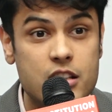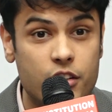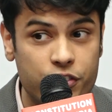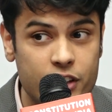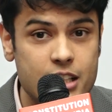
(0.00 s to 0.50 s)

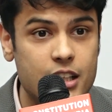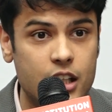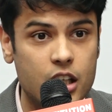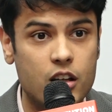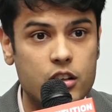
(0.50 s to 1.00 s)

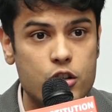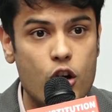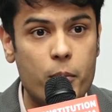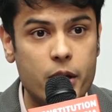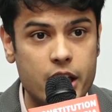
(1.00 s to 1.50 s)
defeating the
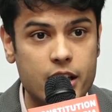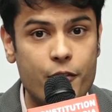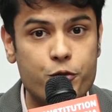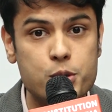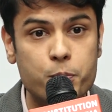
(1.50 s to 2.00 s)
nominee
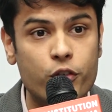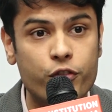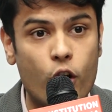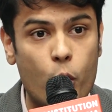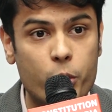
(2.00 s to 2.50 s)
that was put
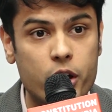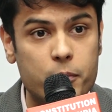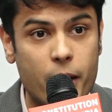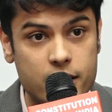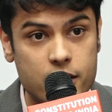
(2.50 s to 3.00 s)

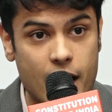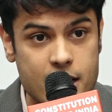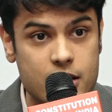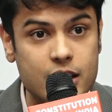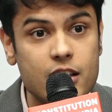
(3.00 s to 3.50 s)
forward by the
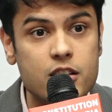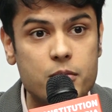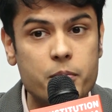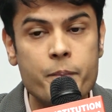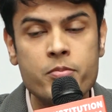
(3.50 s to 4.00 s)
United
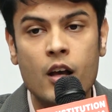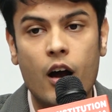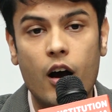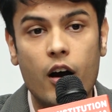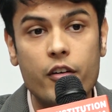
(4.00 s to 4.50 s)
Kingdom.
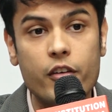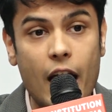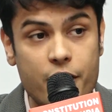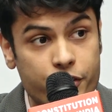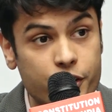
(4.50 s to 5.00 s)

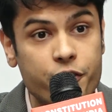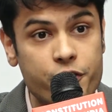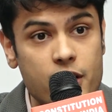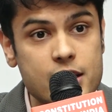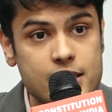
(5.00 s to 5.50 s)
And for the
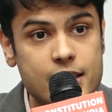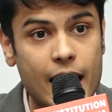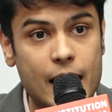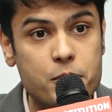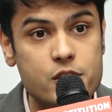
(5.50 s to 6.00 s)
first
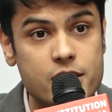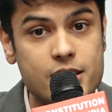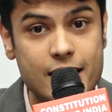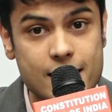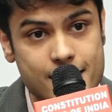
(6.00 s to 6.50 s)
time
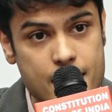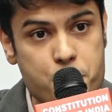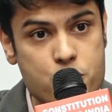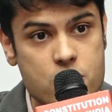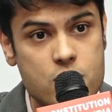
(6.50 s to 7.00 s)
since the
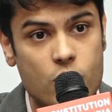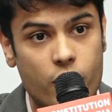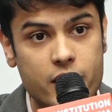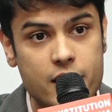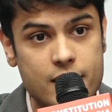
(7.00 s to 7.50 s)
inception
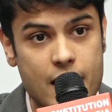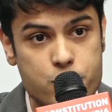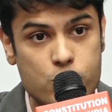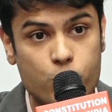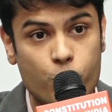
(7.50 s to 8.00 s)
of the
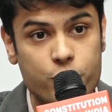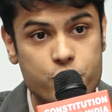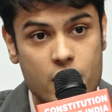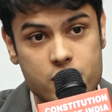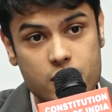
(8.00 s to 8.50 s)
International Court of
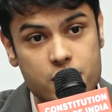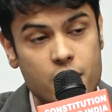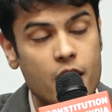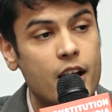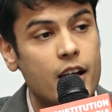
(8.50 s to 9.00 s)

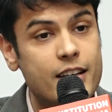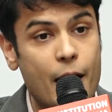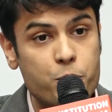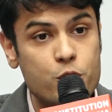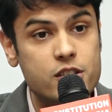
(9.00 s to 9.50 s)
Justice,
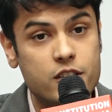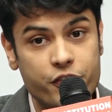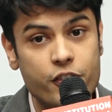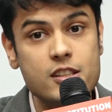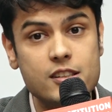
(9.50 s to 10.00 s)
that was the
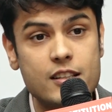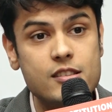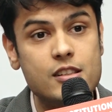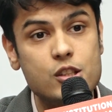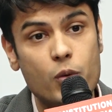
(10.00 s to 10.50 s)
first
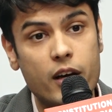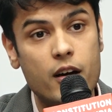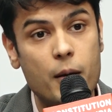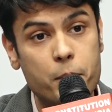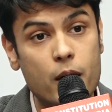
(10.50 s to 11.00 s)
instance
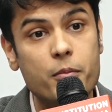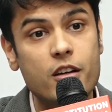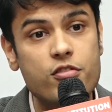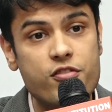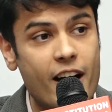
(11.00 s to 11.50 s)
where a
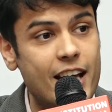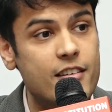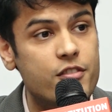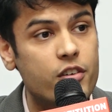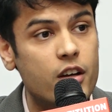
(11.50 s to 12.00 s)
permanent
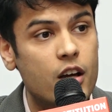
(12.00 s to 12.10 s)
five